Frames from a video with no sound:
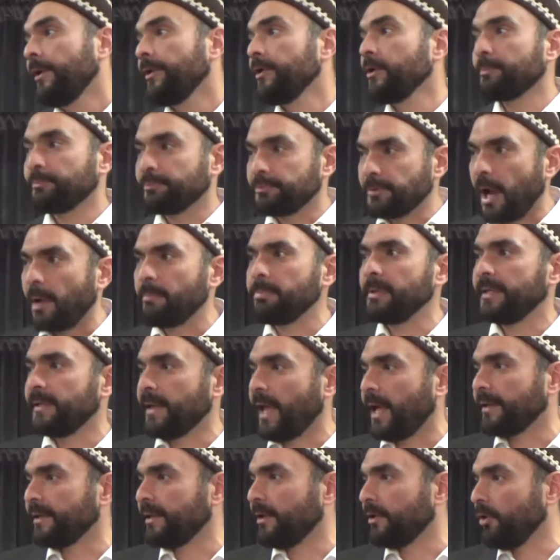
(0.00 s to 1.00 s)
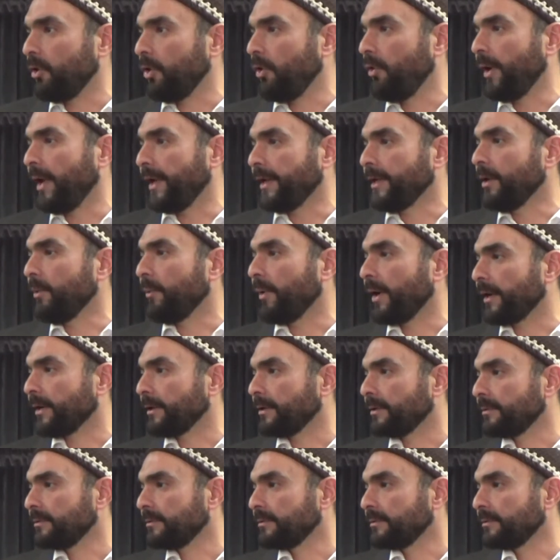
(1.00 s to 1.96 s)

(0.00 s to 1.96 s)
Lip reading: you're probably not going to go anywhere.